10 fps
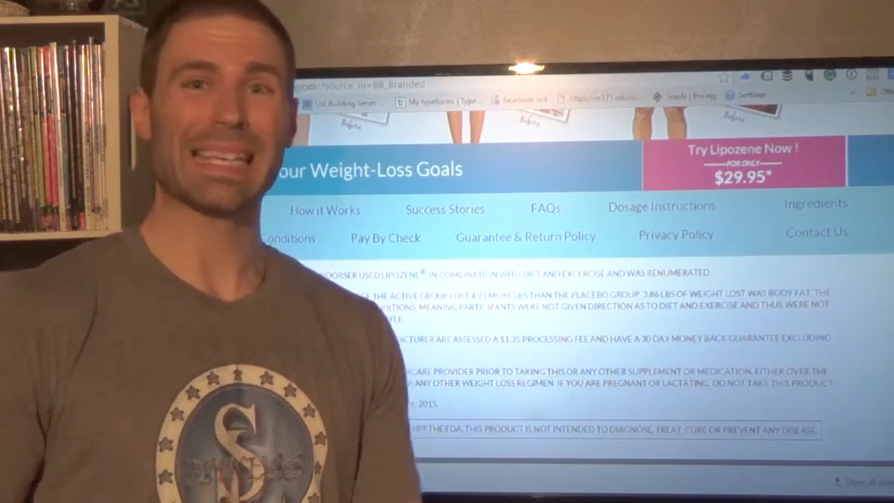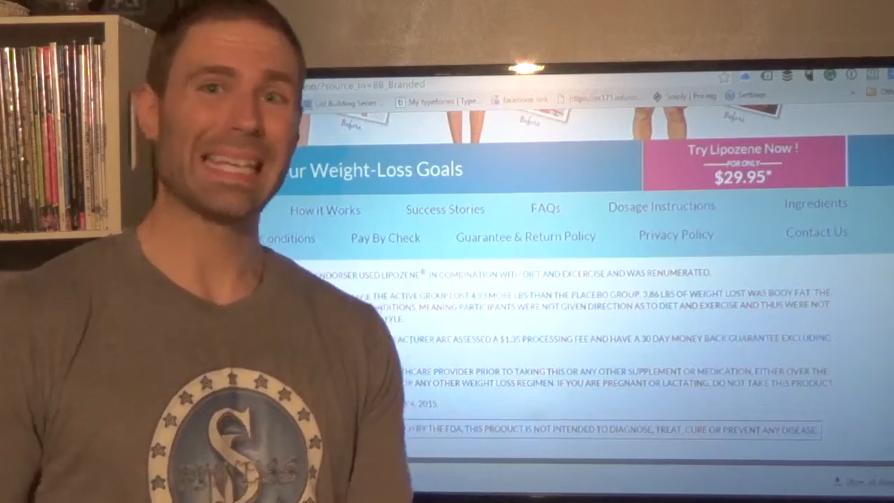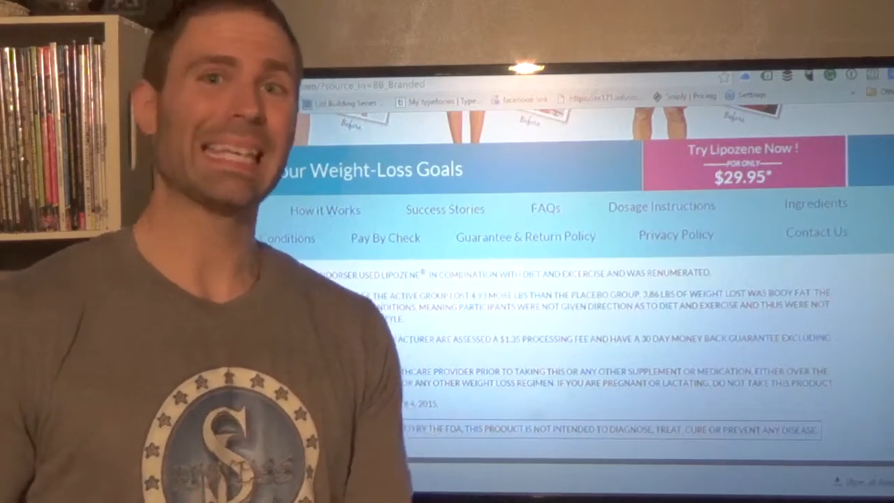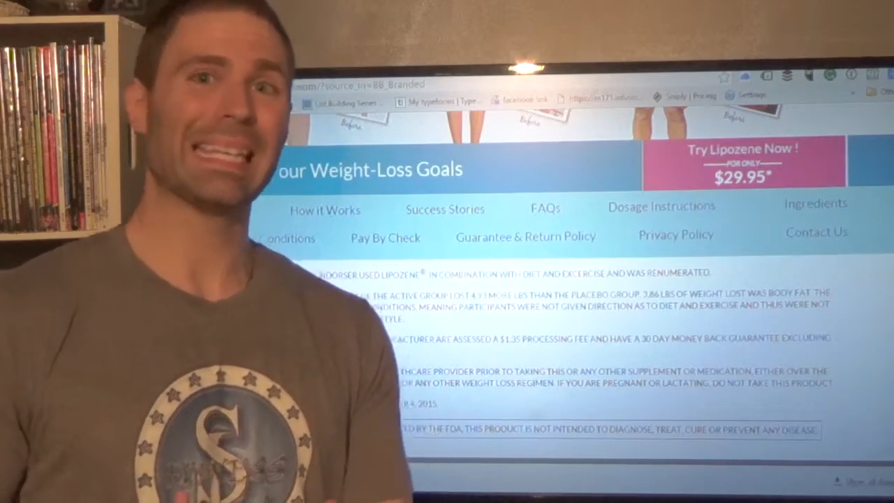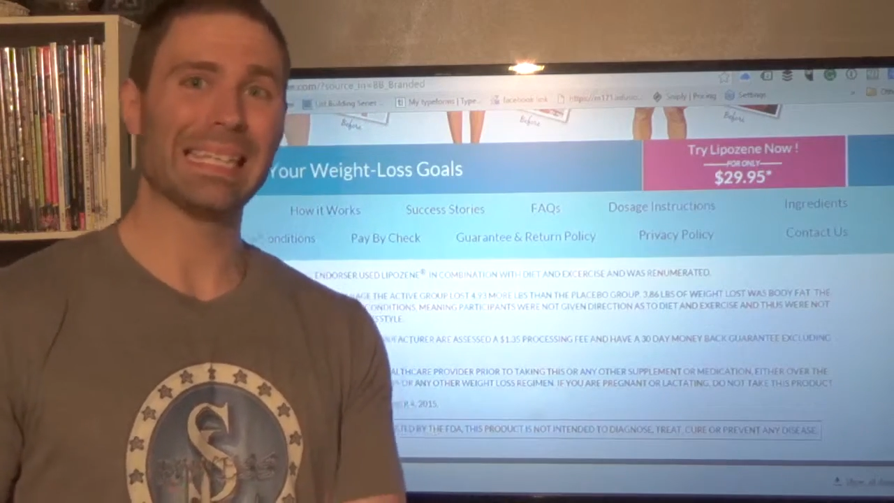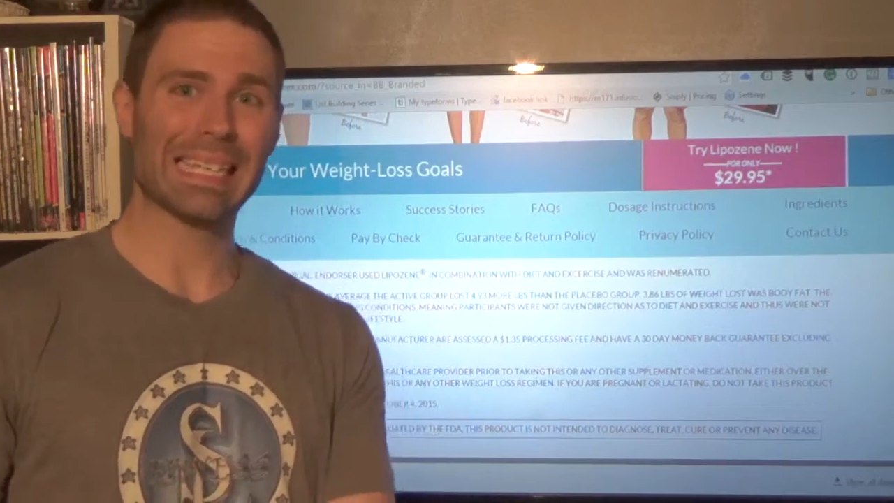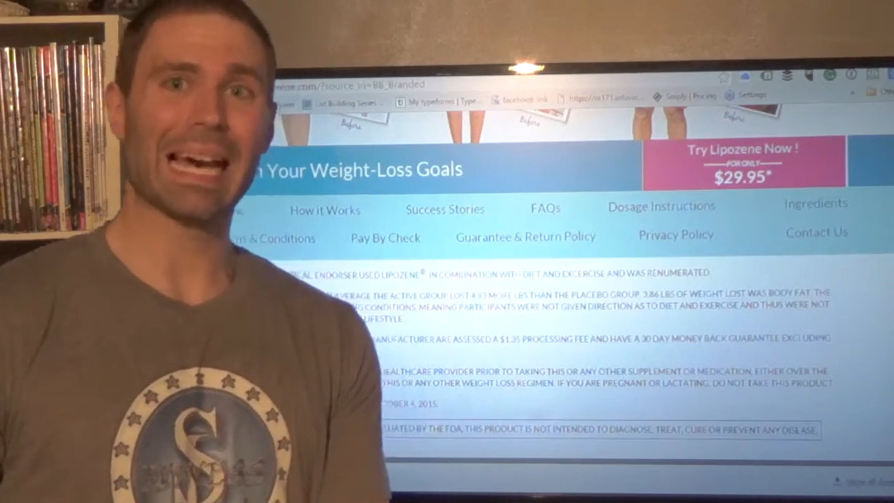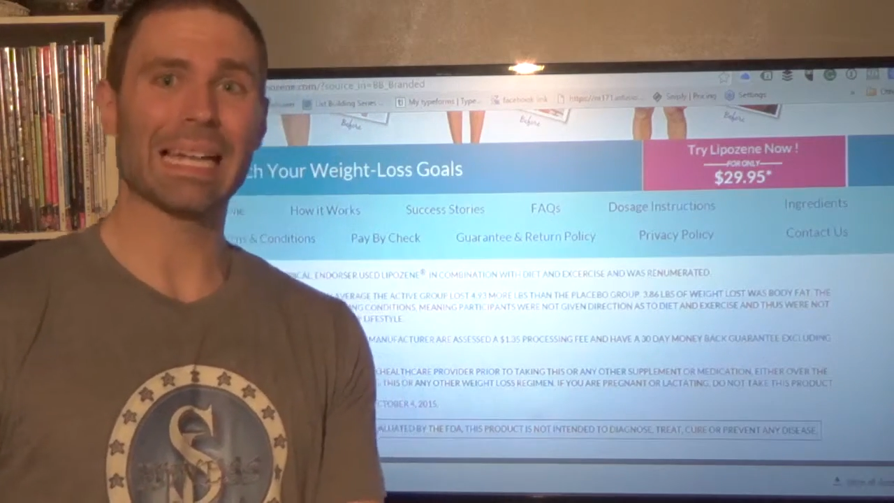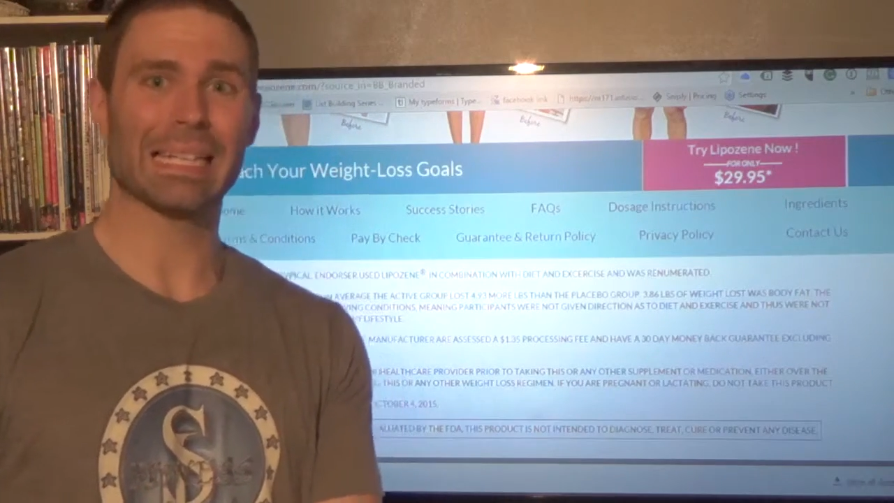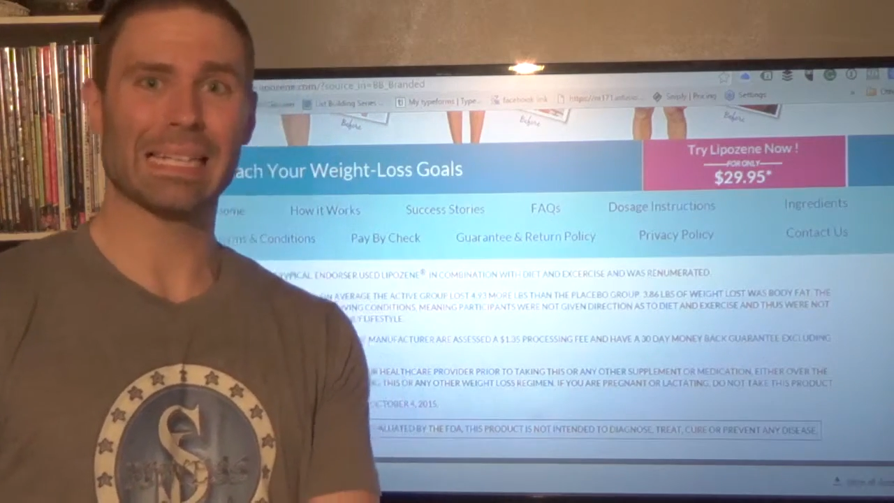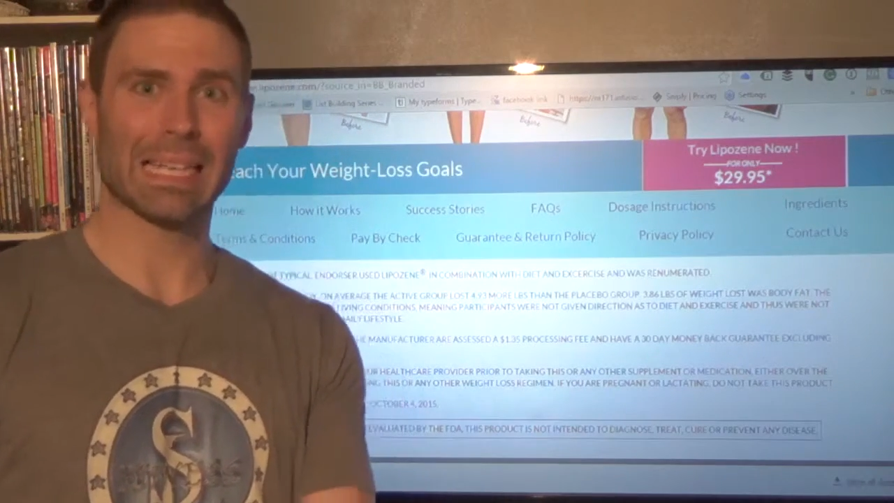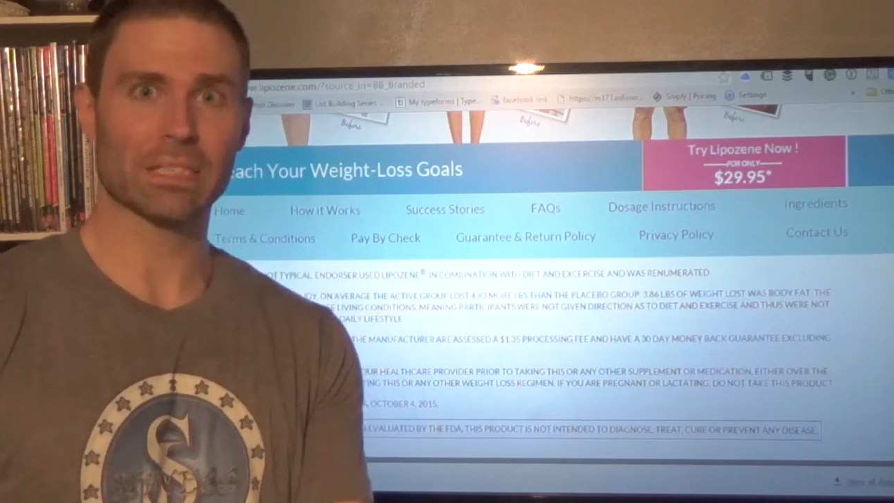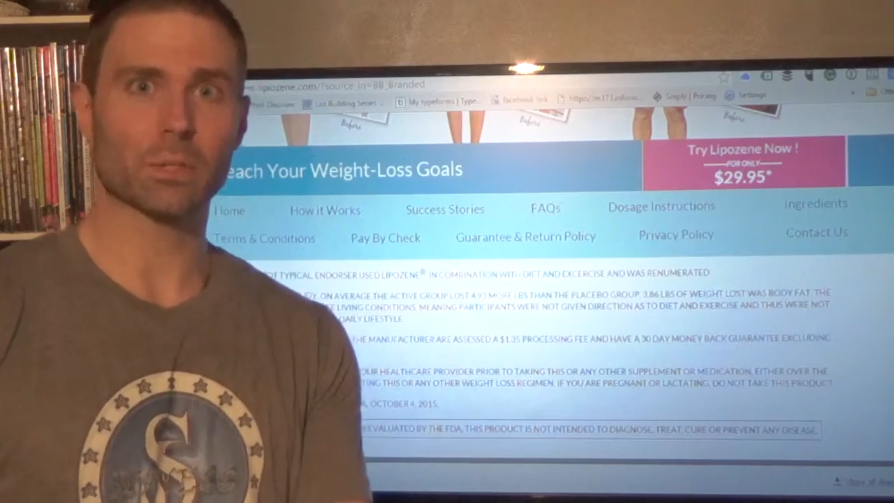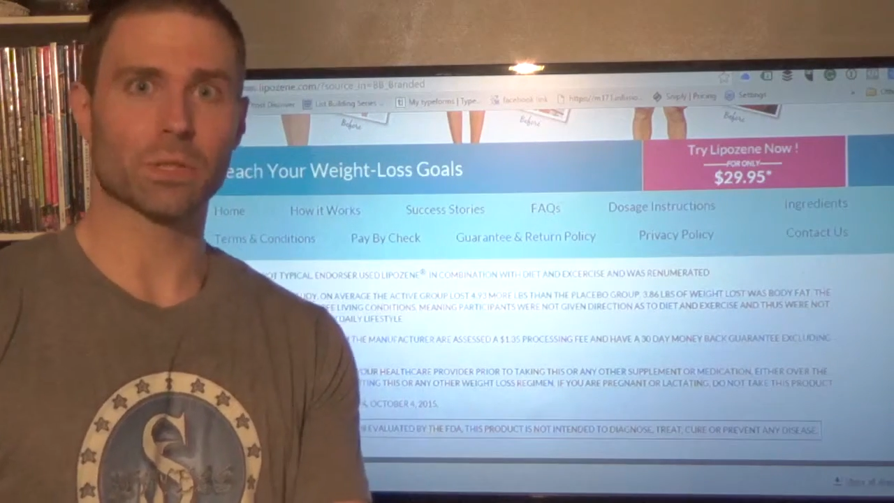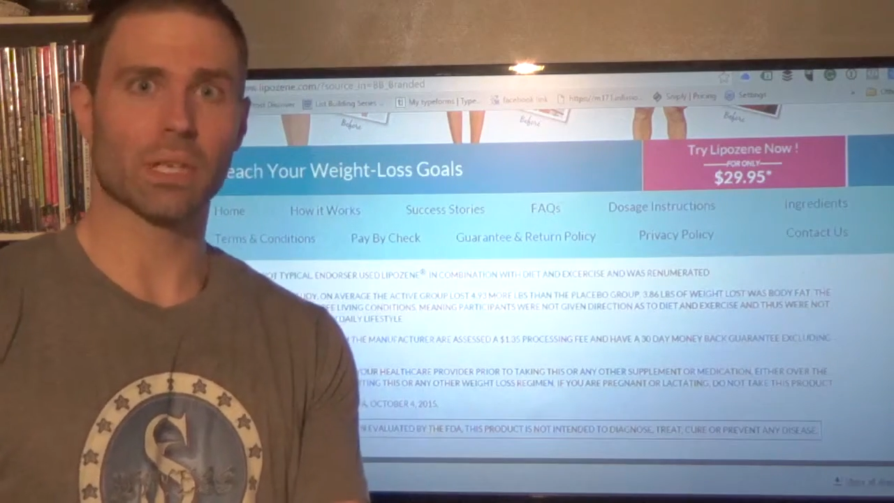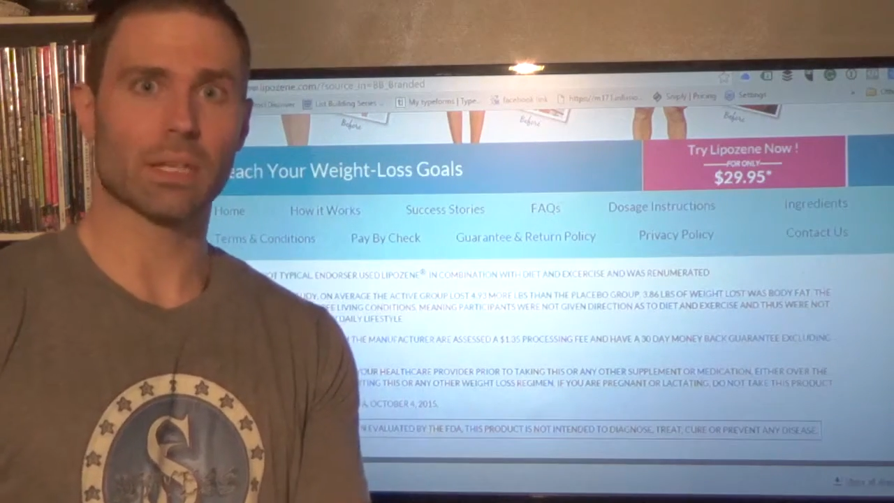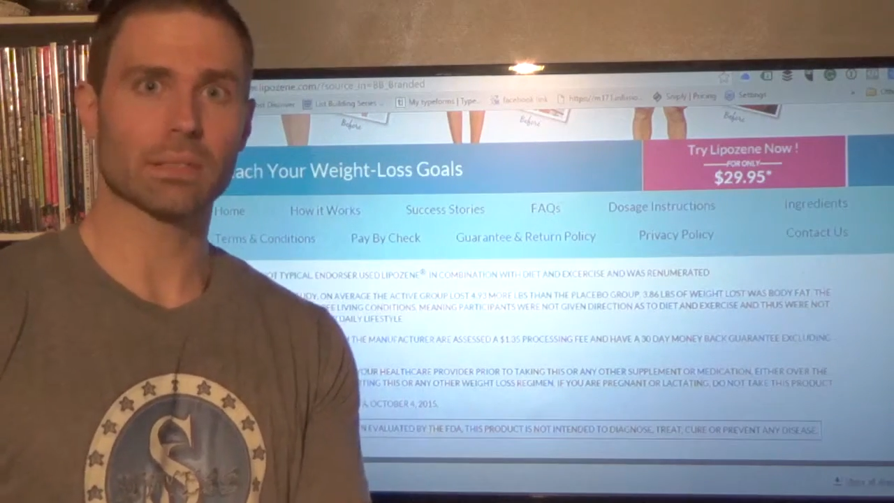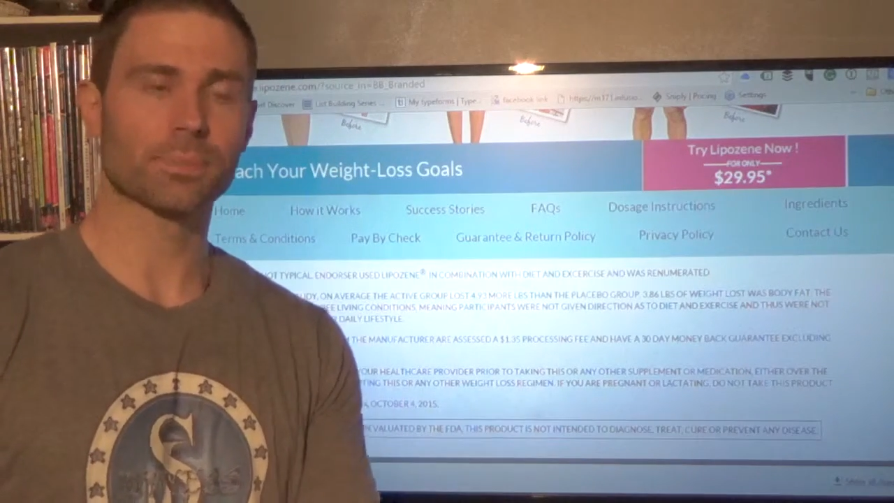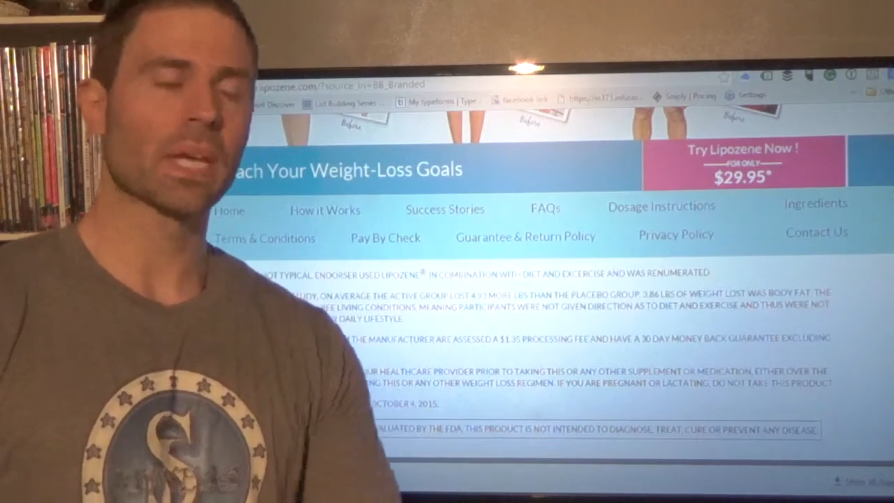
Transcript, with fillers: get the diet and exercise.